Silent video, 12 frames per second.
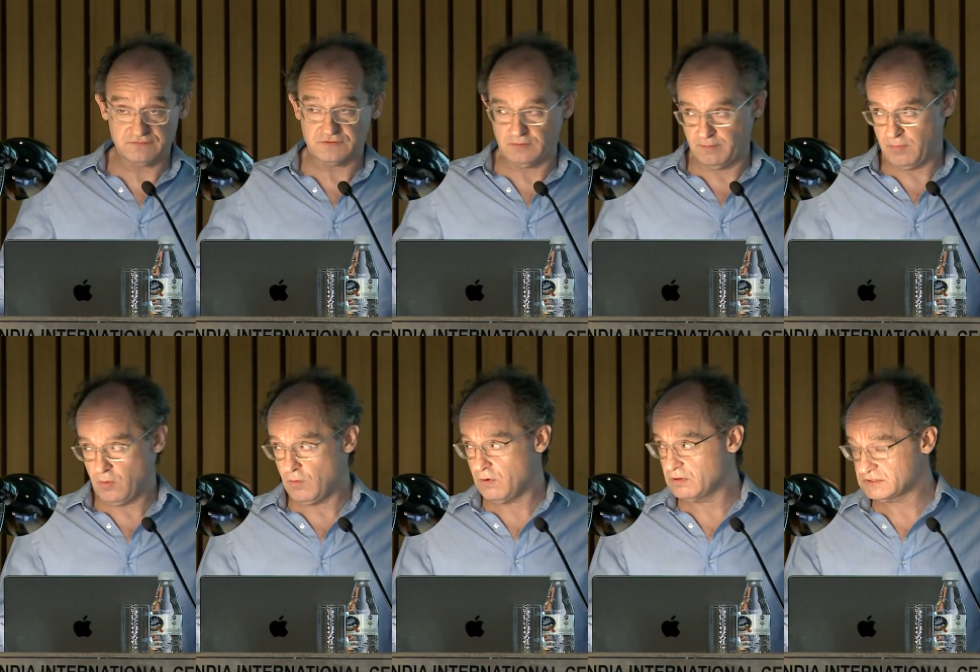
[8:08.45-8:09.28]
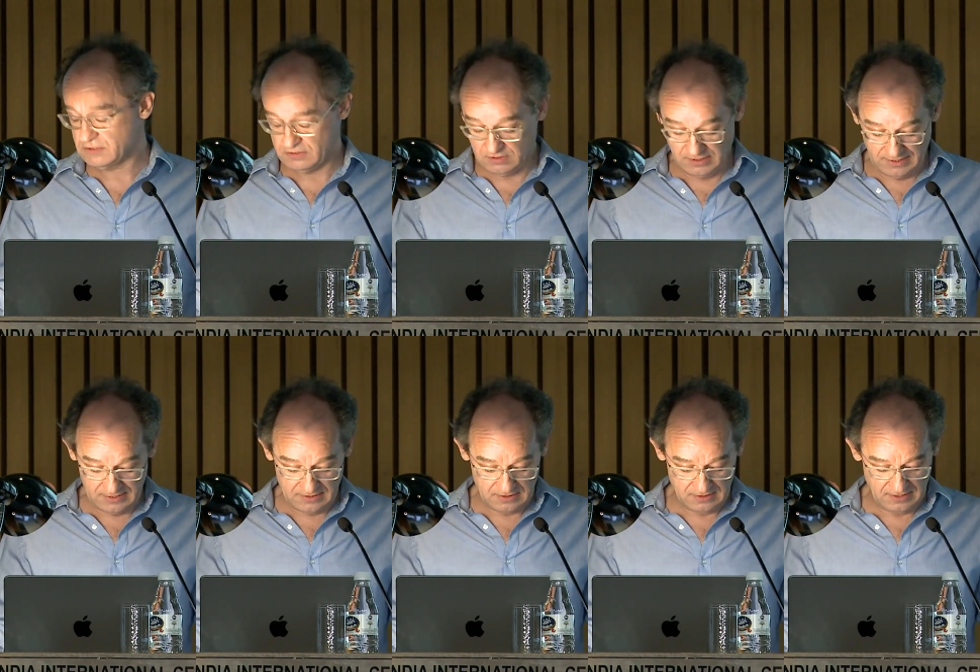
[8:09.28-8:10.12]
support
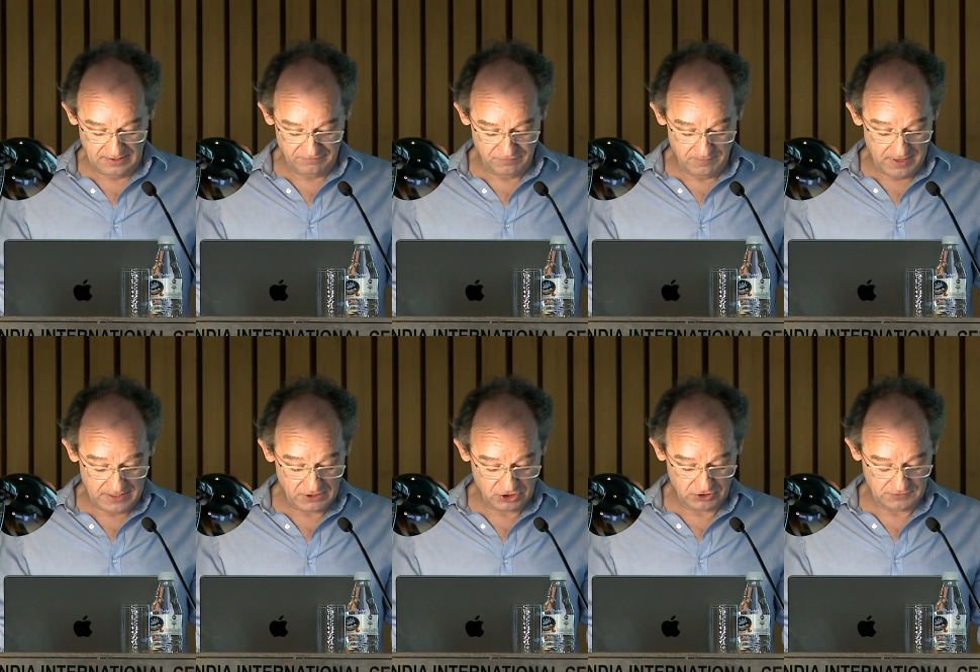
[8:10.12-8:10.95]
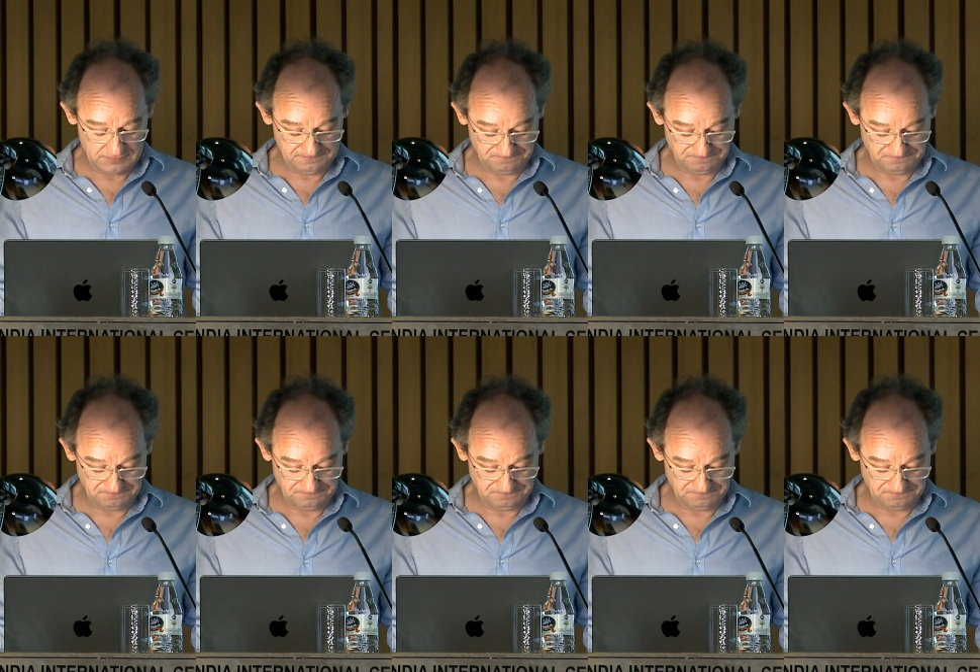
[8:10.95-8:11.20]
and affirmation?